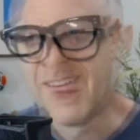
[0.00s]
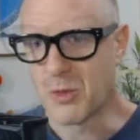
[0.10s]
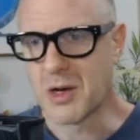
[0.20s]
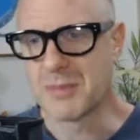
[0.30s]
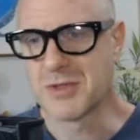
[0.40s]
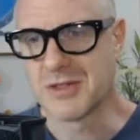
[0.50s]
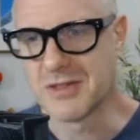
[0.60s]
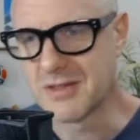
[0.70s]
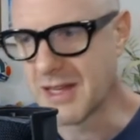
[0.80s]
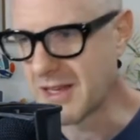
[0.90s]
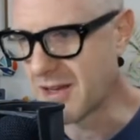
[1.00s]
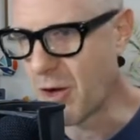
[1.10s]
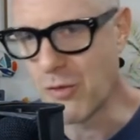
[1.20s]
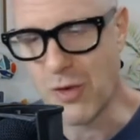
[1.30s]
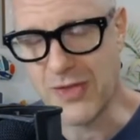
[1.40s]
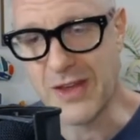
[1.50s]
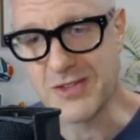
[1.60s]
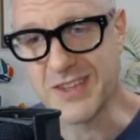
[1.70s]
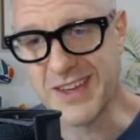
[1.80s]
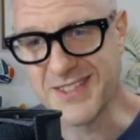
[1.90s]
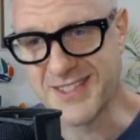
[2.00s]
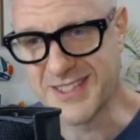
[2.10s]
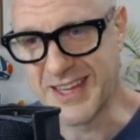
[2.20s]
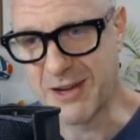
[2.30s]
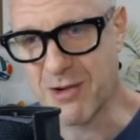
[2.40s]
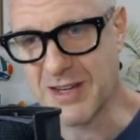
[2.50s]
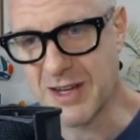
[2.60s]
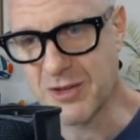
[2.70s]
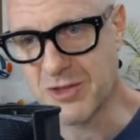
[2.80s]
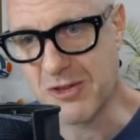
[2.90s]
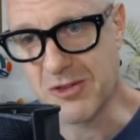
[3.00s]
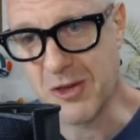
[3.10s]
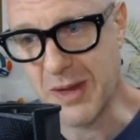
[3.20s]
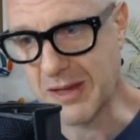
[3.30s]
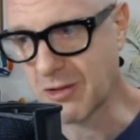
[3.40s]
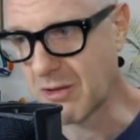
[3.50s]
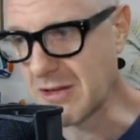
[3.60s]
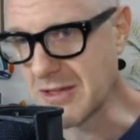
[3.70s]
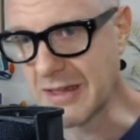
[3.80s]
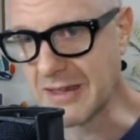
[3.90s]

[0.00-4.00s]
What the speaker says: We're up to over 1,000 cases a day right now in Tokyo, and increasing,